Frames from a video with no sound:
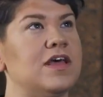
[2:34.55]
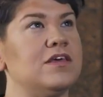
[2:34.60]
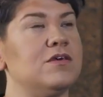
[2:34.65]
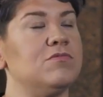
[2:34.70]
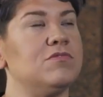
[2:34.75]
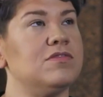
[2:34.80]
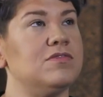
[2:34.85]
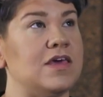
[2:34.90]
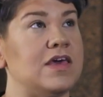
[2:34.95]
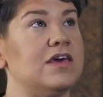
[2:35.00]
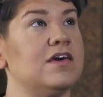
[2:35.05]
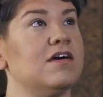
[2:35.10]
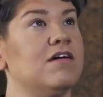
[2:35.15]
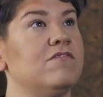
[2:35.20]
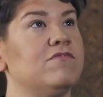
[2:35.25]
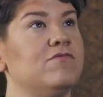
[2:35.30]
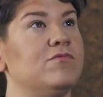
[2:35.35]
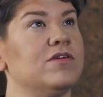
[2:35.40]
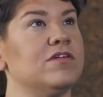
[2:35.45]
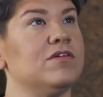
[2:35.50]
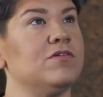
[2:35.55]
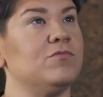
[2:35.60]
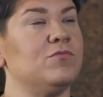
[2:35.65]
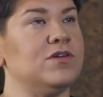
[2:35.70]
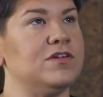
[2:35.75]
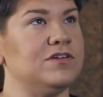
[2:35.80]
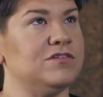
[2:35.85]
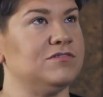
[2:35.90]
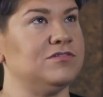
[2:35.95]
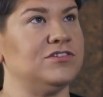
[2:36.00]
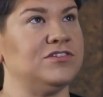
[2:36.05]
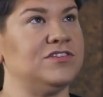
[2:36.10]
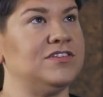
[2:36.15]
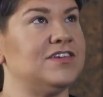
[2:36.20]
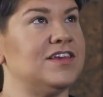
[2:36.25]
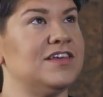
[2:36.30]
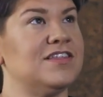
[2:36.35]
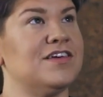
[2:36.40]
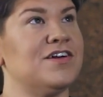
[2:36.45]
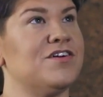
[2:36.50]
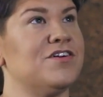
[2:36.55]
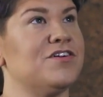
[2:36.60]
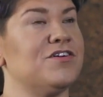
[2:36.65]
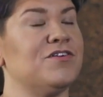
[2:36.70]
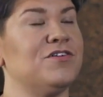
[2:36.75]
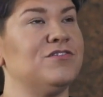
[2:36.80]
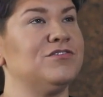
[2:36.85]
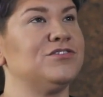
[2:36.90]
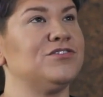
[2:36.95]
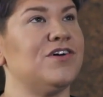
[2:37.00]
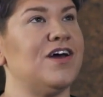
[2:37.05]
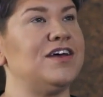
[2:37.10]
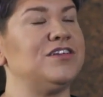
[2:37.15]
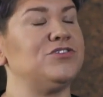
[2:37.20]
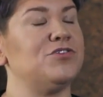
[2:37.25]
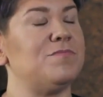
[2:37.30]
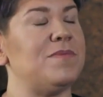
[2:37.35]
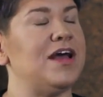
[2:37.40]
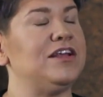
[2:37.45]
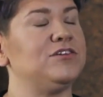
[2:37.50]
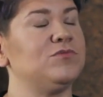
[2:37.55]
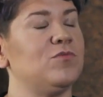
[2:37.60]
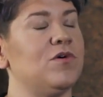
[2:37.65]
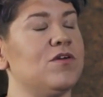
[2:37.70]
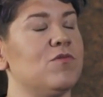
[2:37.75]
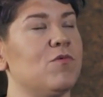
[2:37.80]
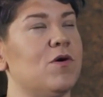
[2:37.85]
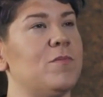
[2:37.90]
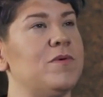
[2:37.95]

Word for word: that you think of when you're just sitting there, you close your eyes, you imagine Wonder